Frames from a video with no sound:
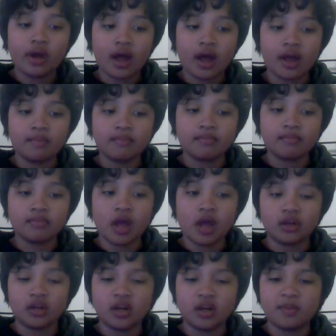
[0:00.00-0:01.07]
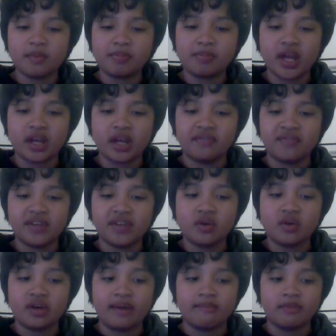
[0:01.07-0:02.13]
I'm not going to be playing a
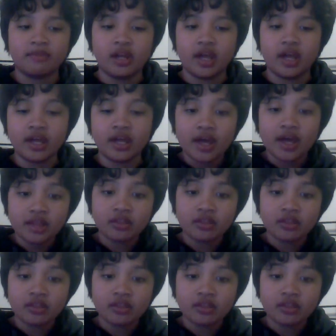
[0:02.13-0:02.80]
video game today.